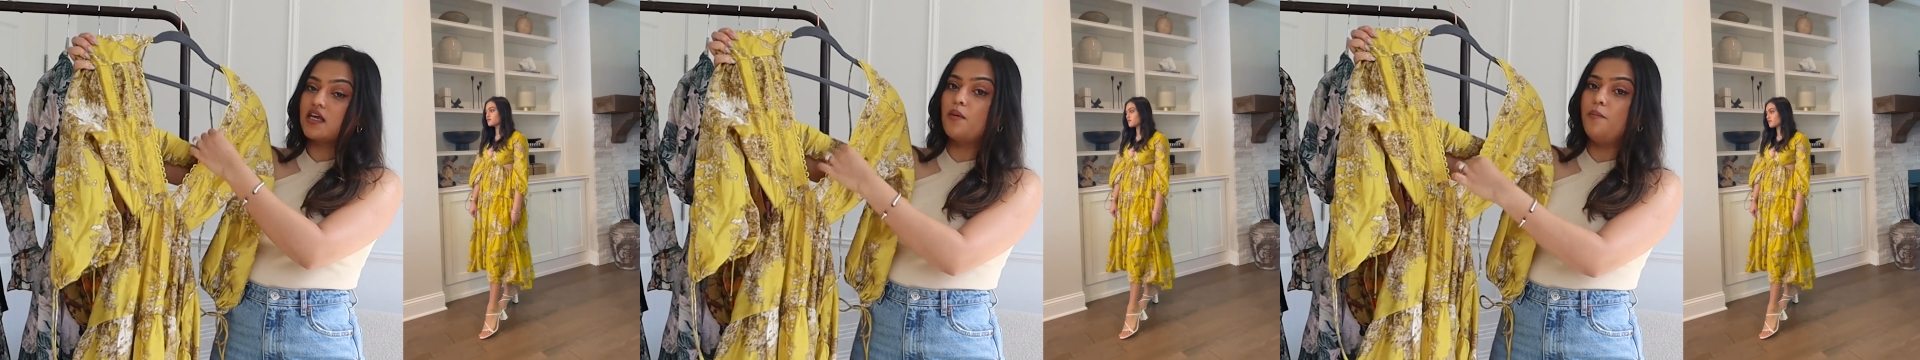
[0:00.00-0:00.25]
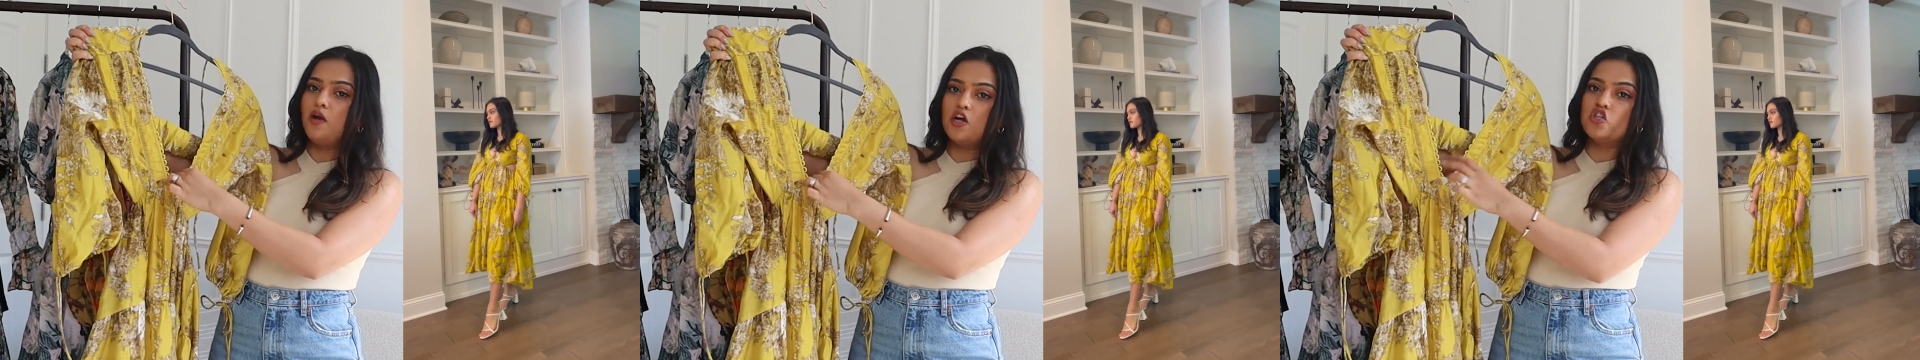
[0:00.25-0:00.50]
like
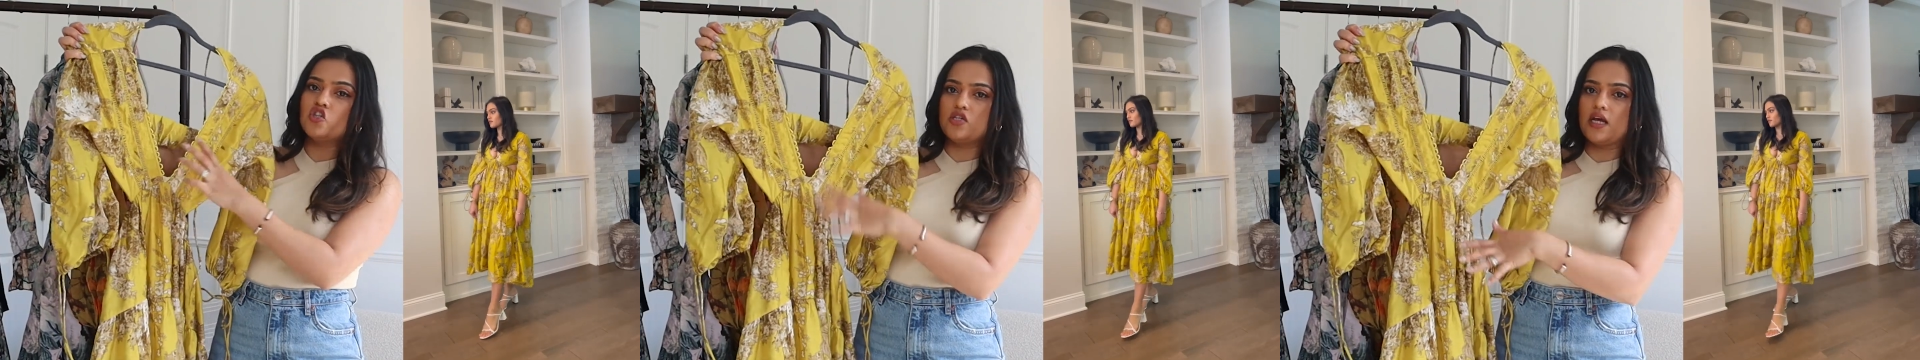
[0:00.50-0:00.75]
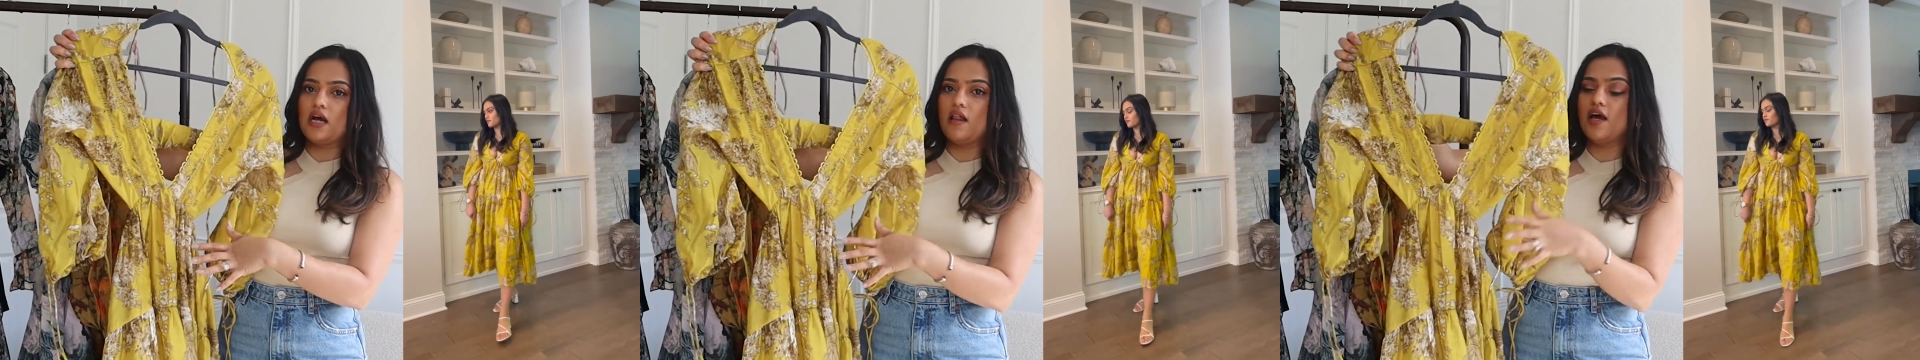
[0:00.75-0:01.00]
a plunge
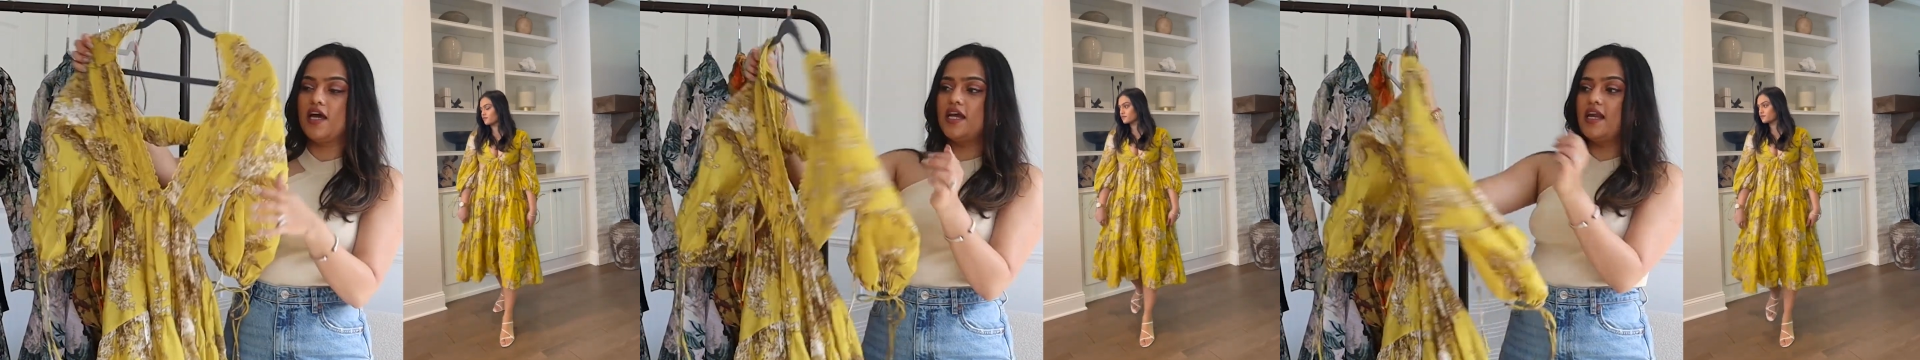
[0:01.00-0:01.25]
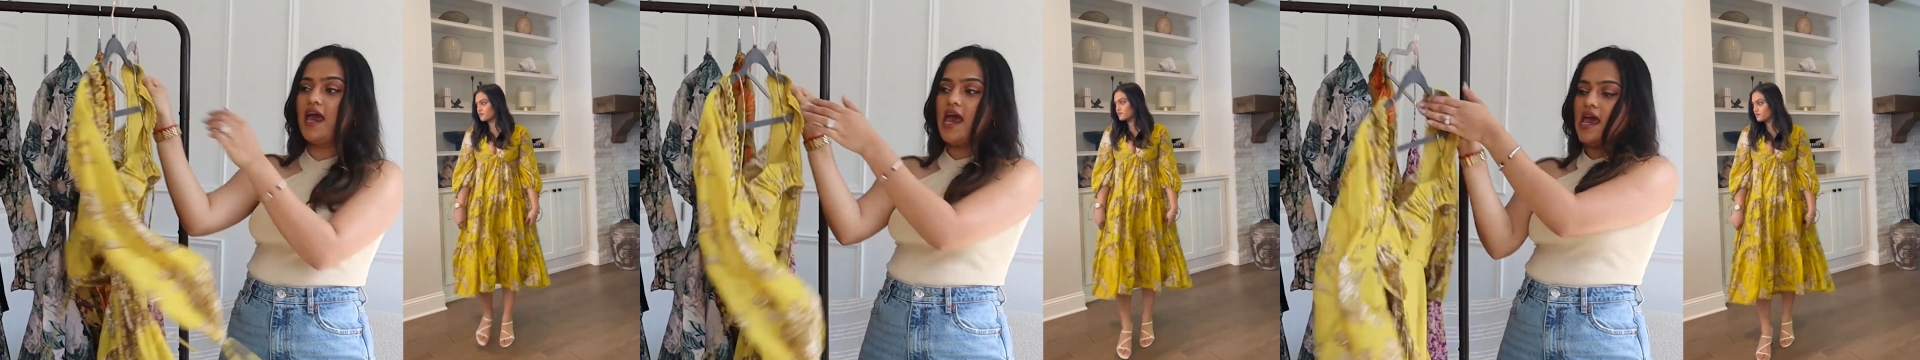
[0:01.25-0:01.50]

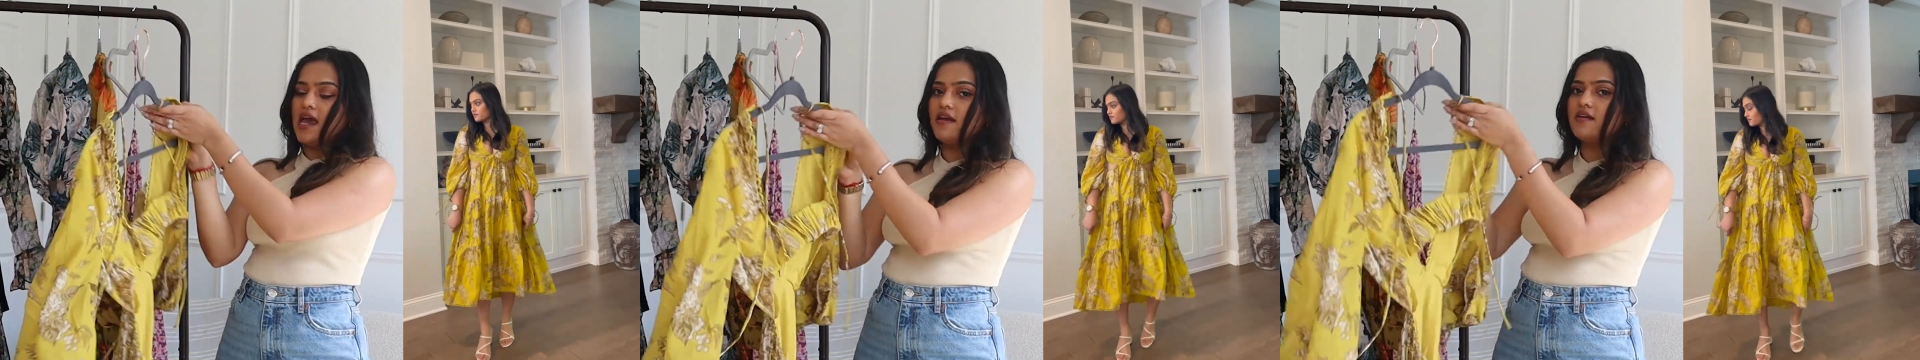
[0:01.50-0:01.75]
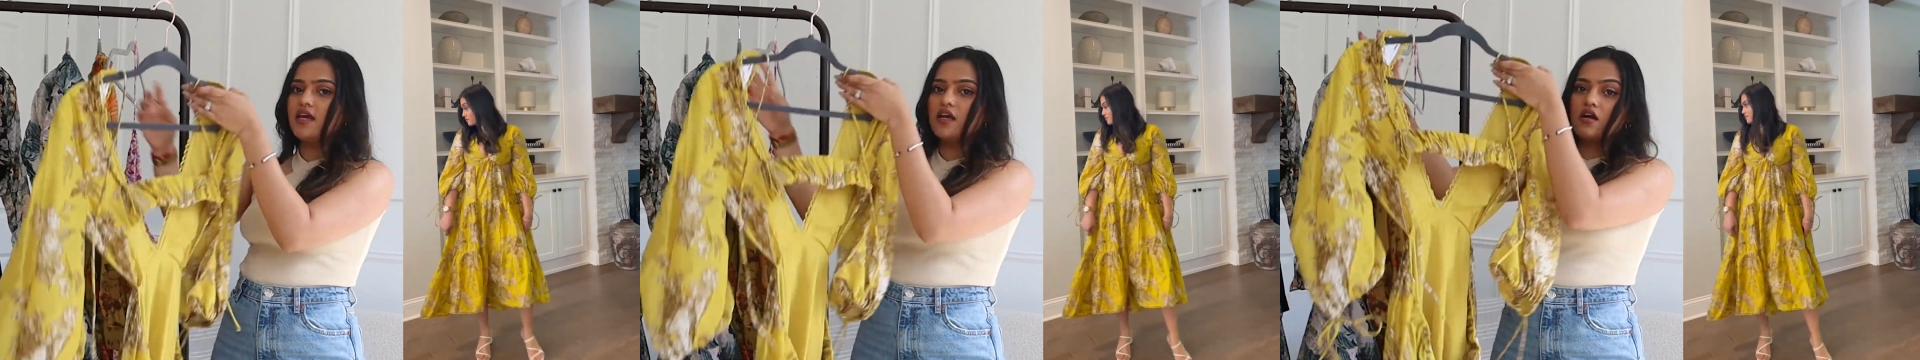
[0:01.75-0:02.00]
neckline
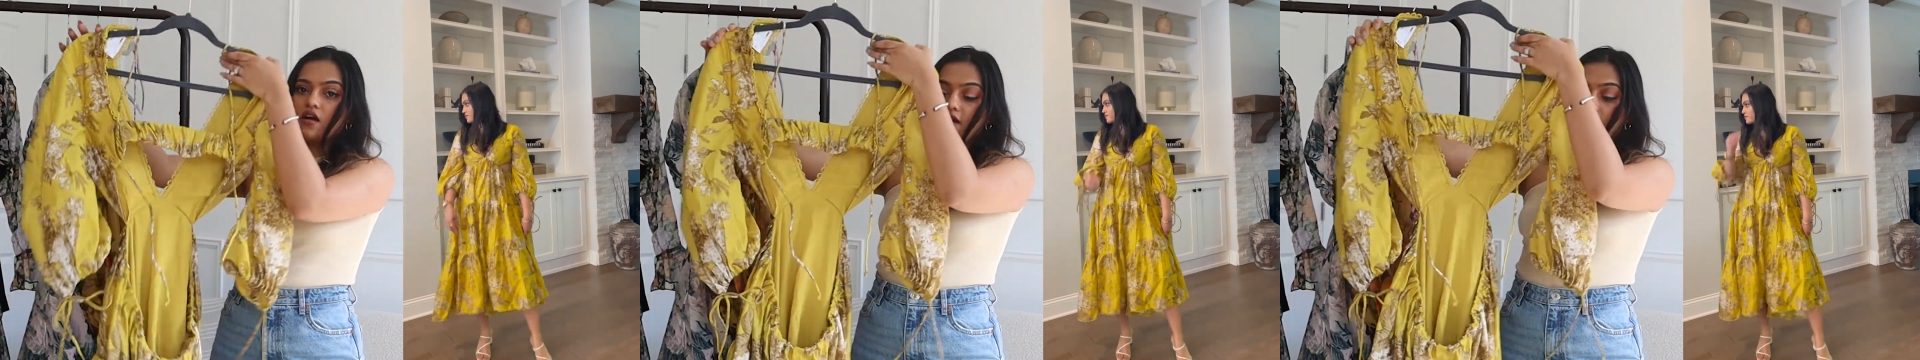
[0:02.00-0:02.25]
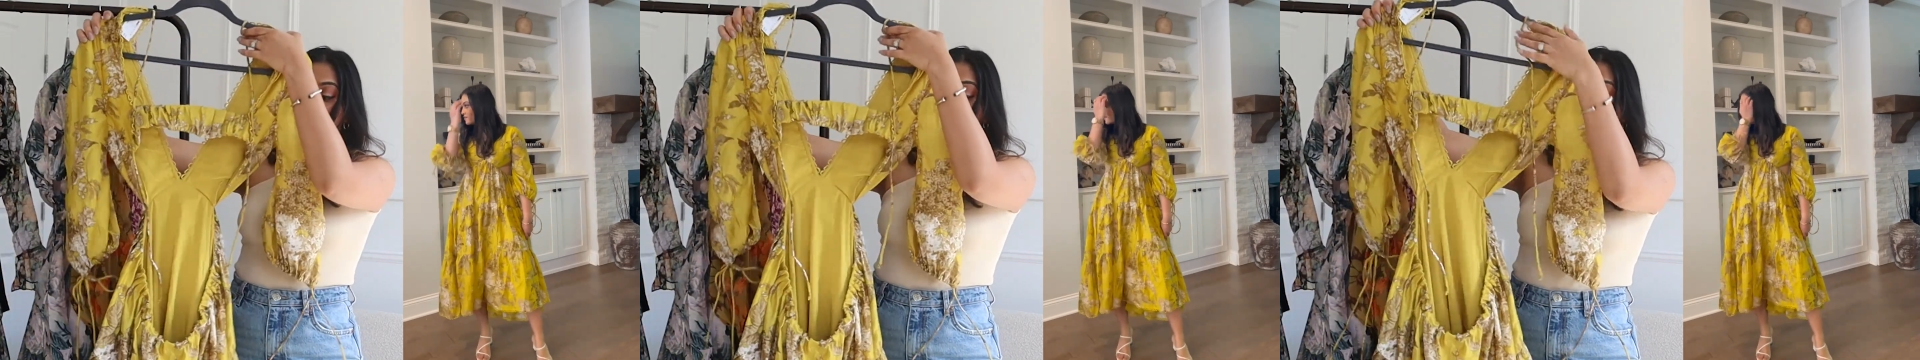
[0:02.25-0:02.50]
and like a
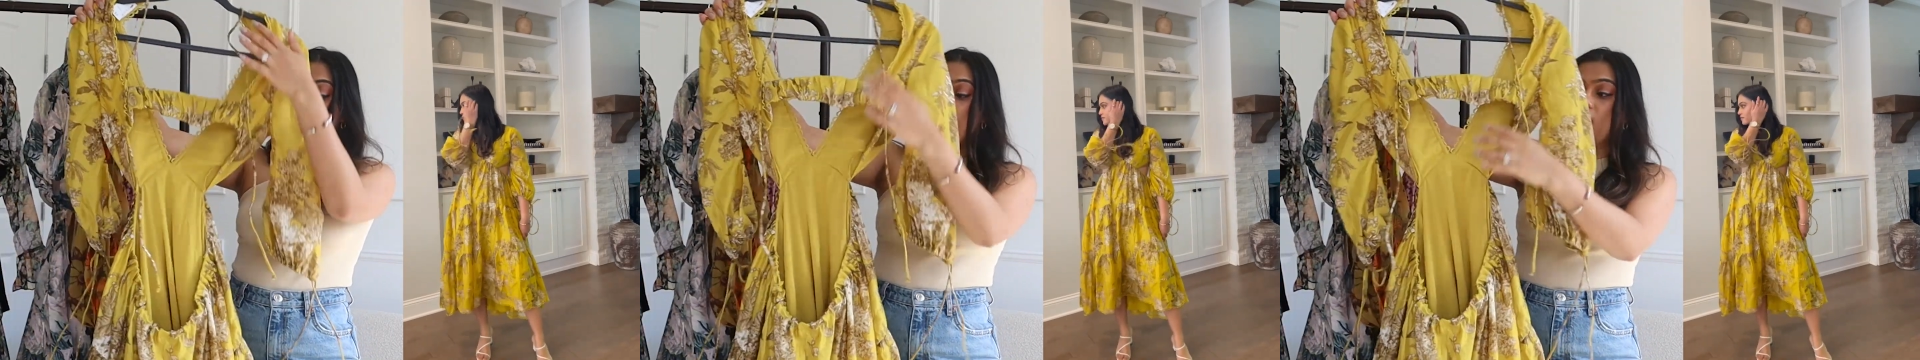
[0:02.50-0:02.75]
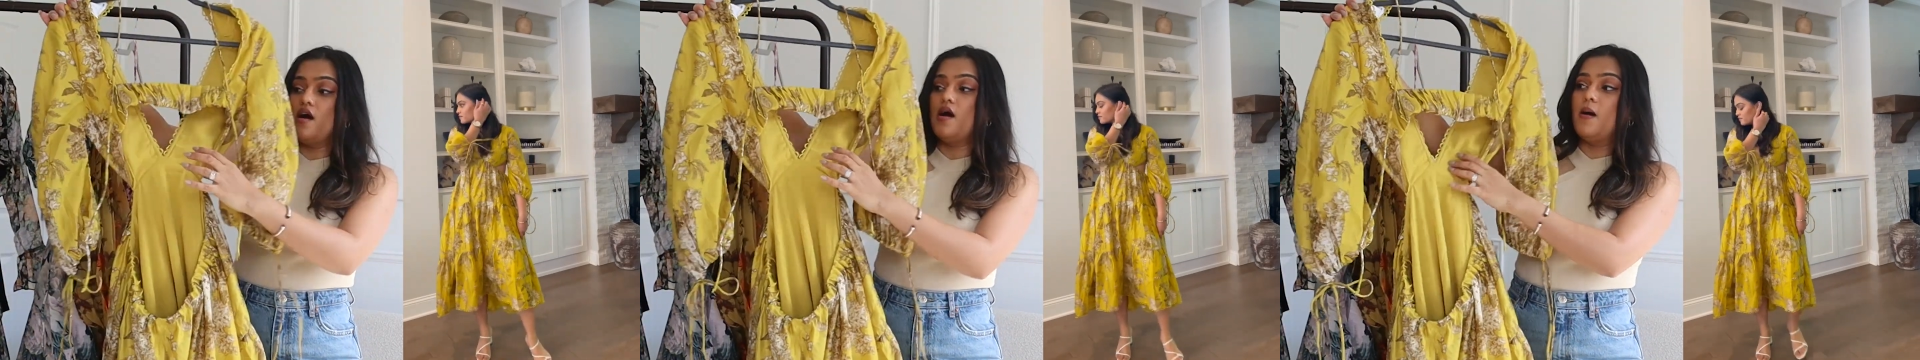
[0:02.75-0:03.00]
cutout
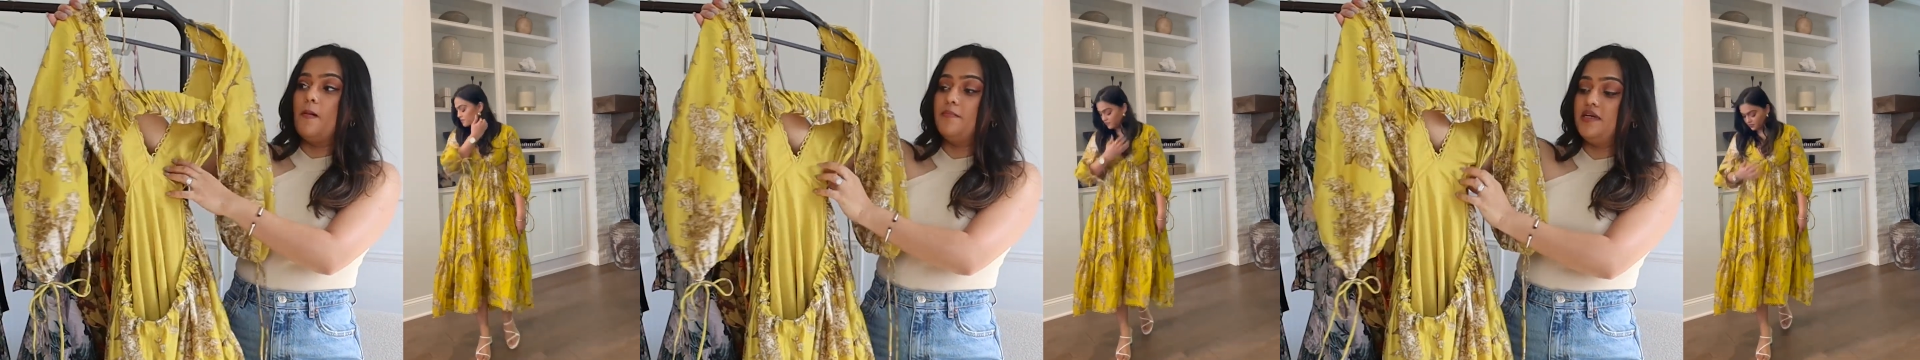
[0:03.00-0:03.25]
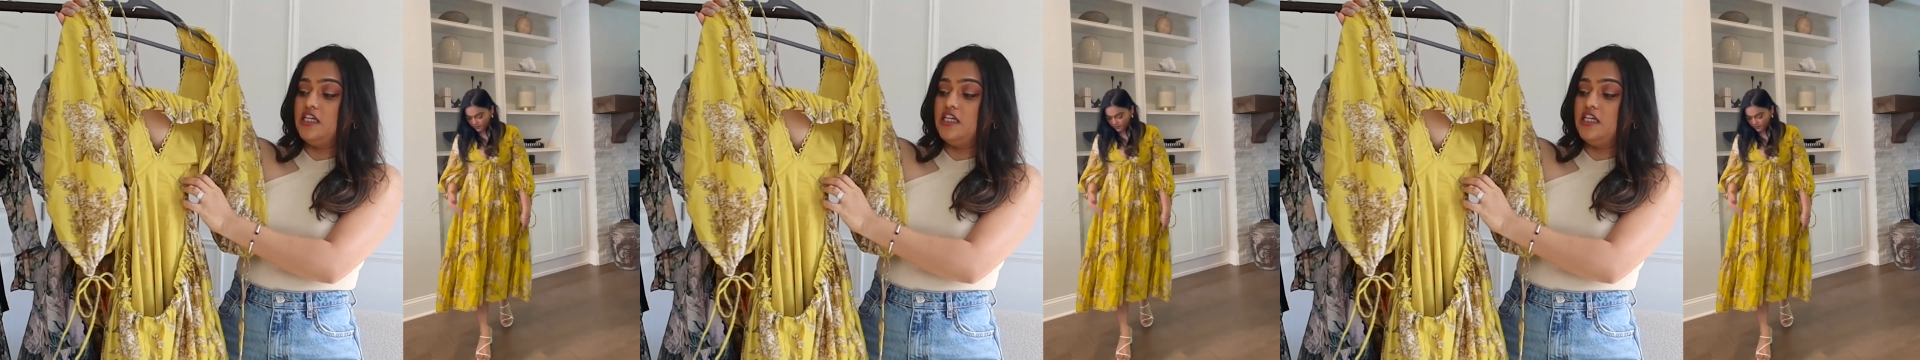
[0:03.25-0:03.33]
um,